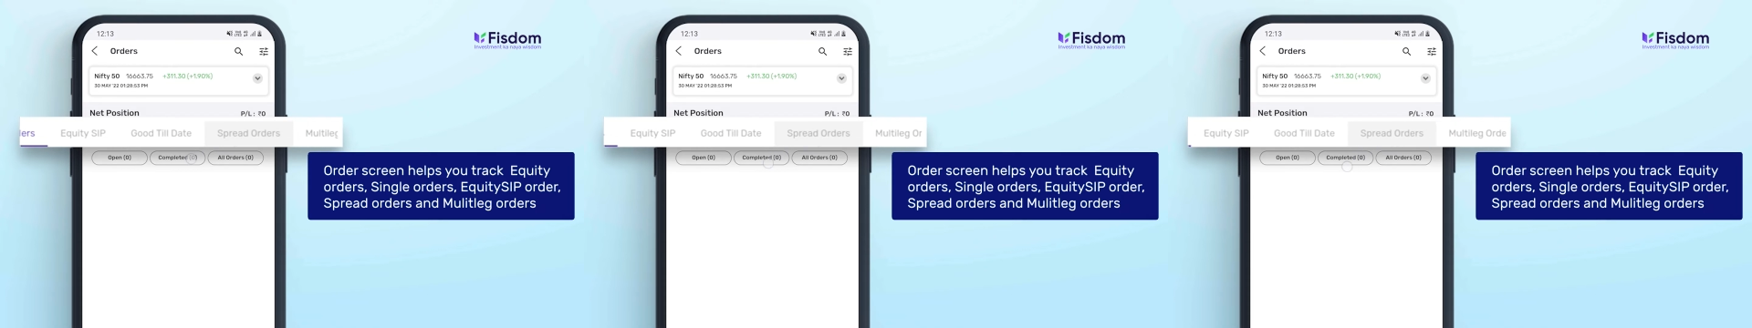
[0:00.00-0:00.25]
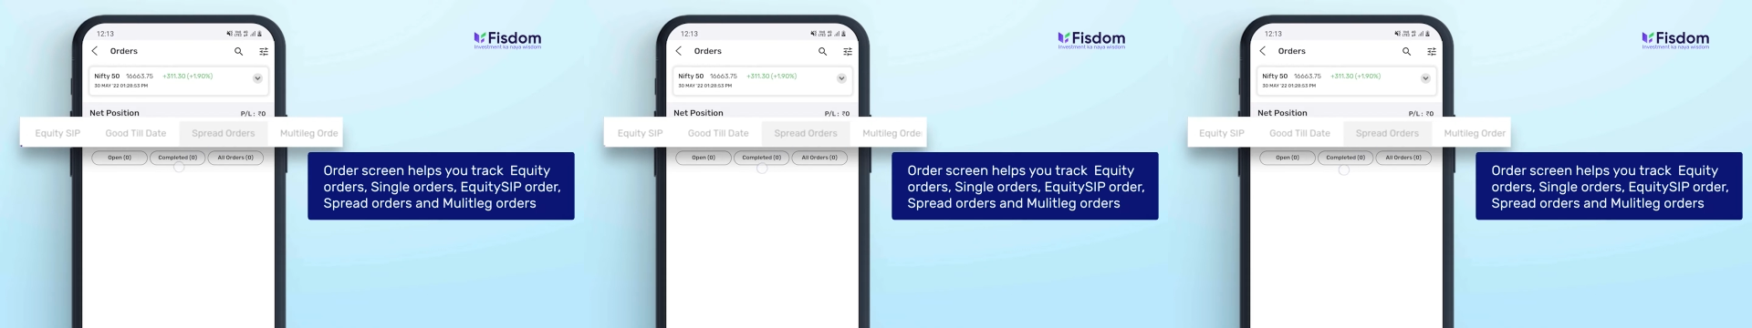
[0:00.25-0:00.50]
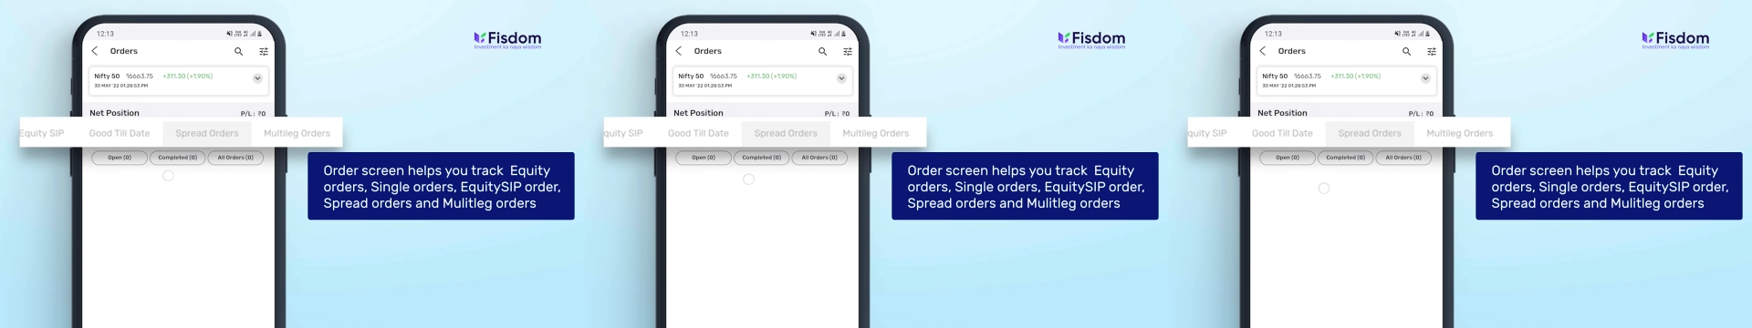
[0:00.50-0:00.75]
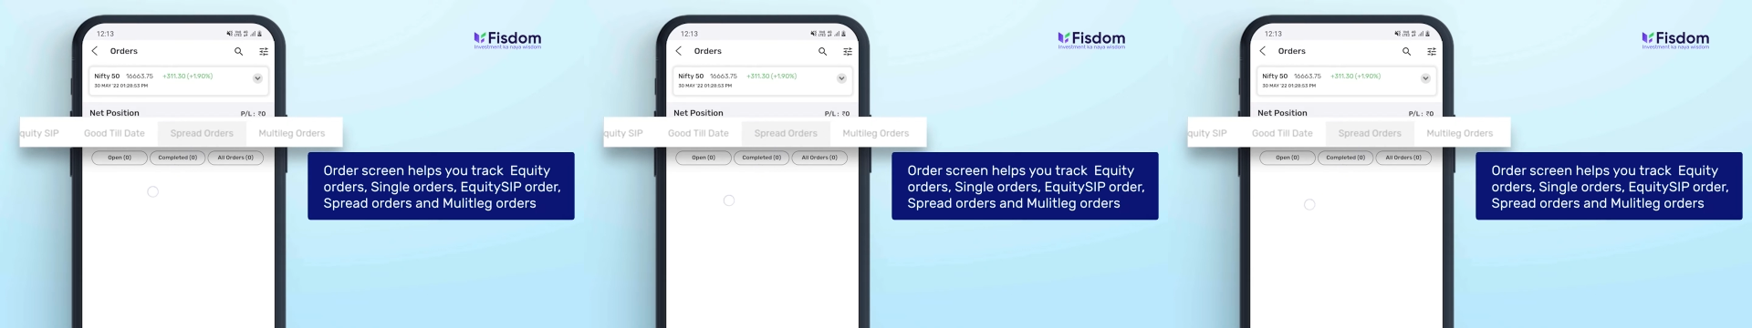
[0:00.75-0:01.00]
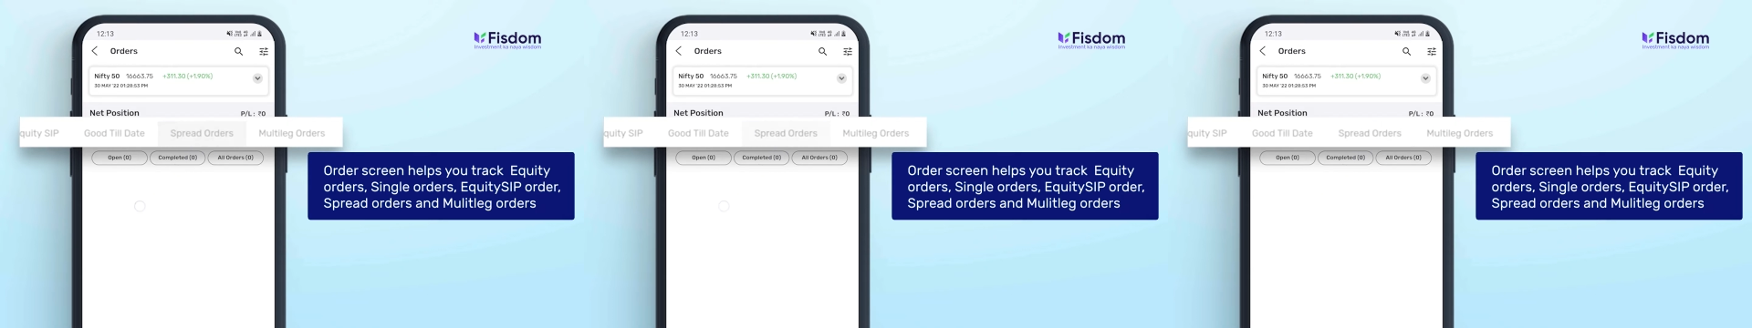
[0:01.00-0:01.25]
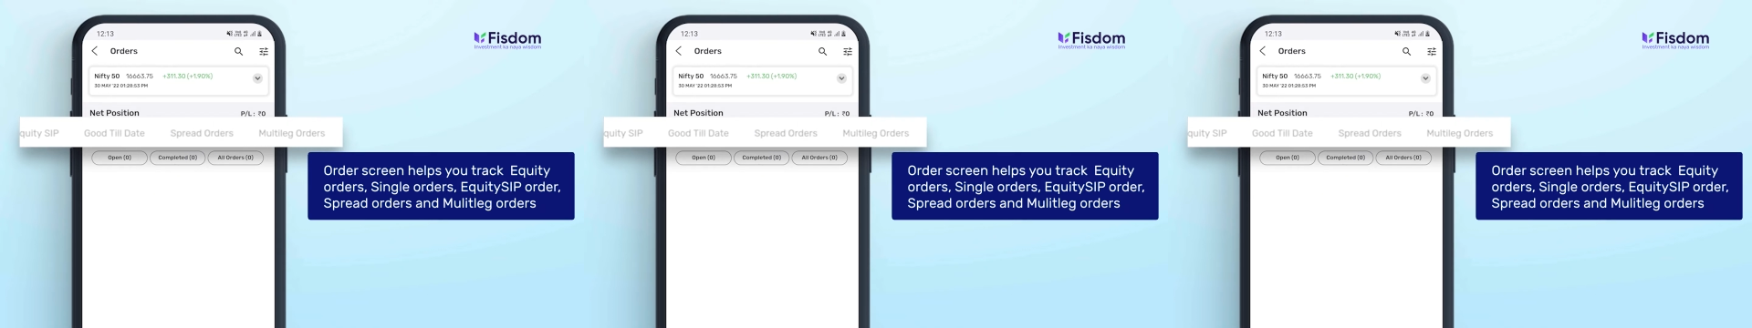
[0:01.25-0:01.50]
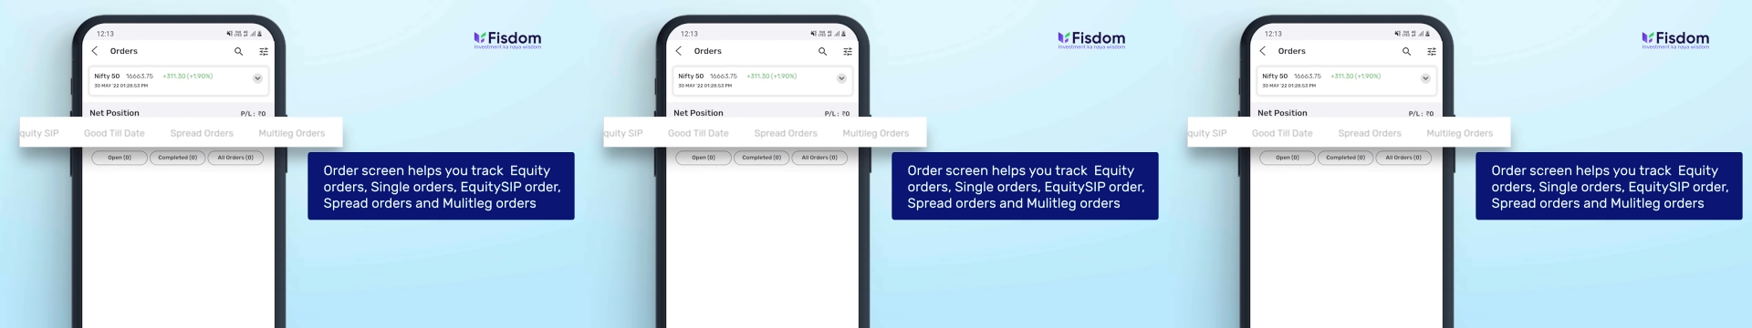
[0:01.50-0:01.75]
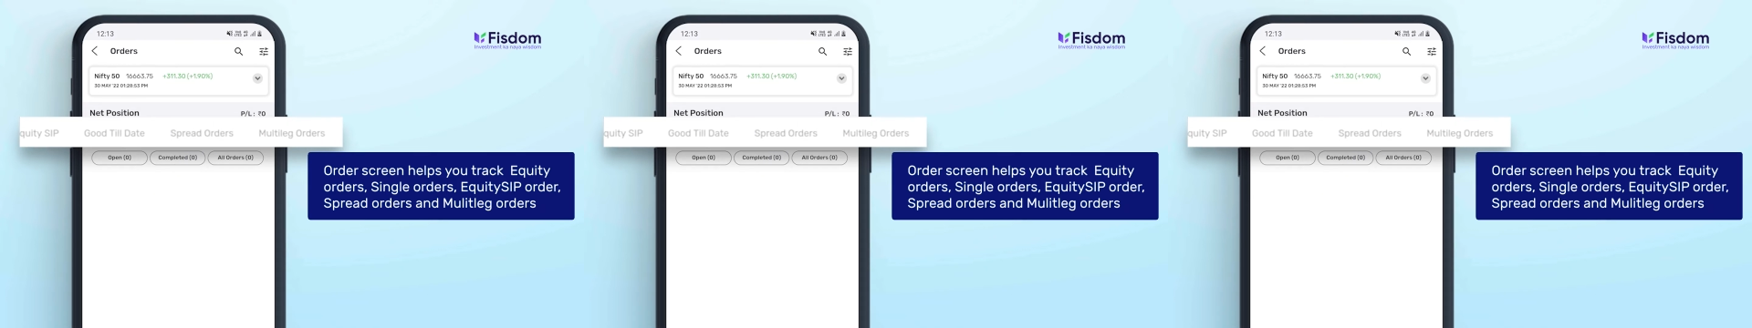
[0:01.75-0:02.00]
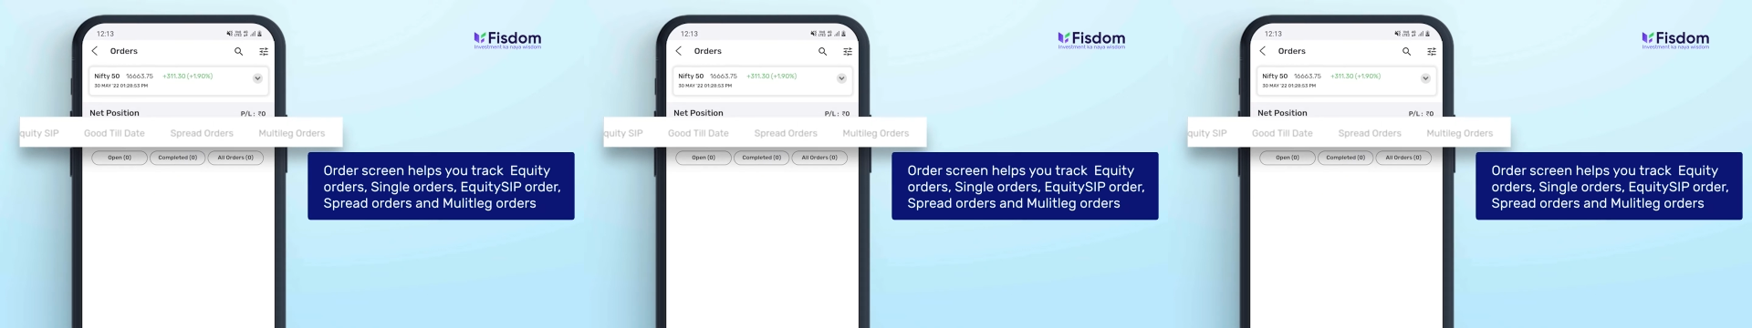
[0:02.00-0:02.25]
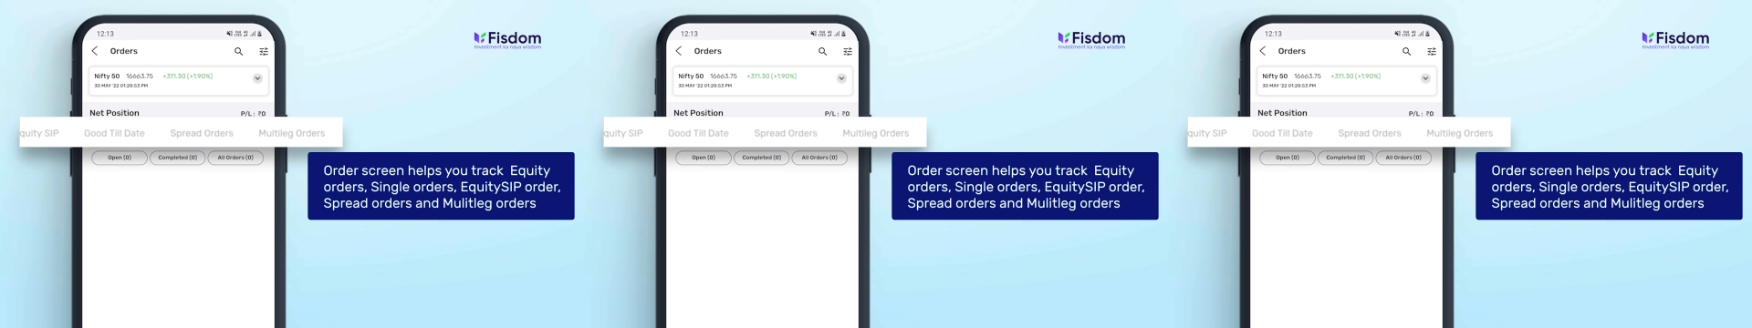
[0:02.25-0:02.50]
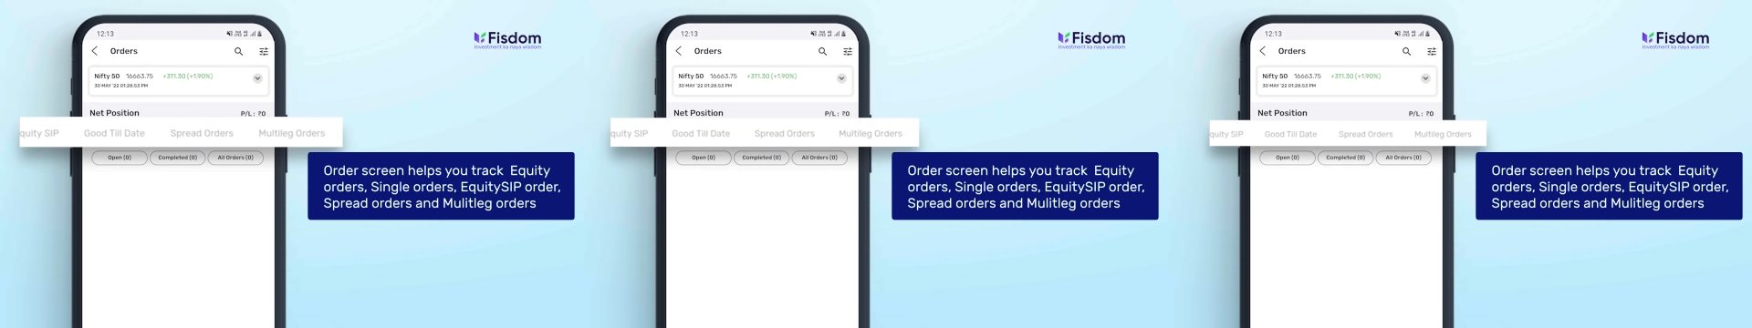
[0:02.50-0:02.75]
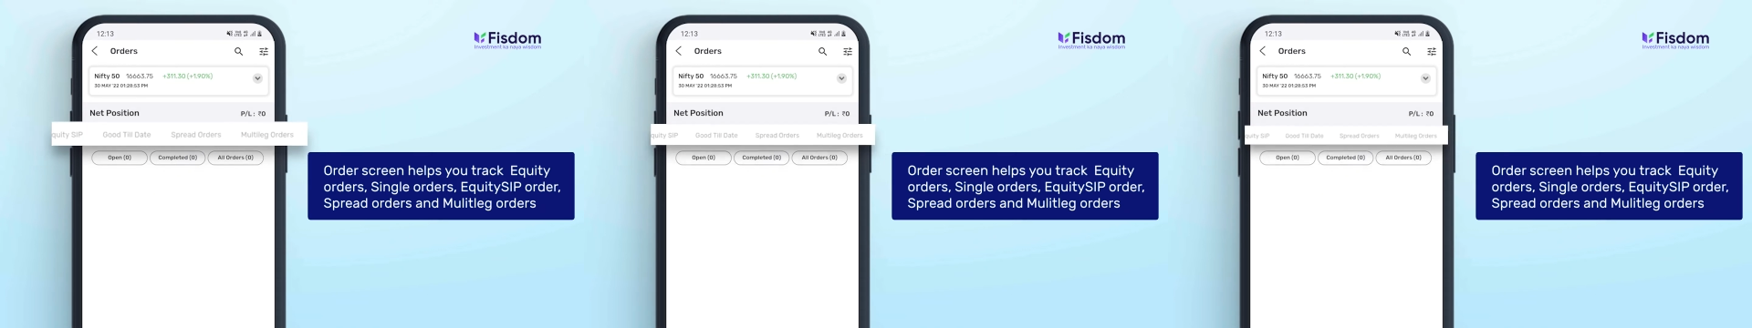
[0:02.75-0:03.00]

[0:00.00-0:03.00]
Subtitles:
No face is visible, so there are no lips to read.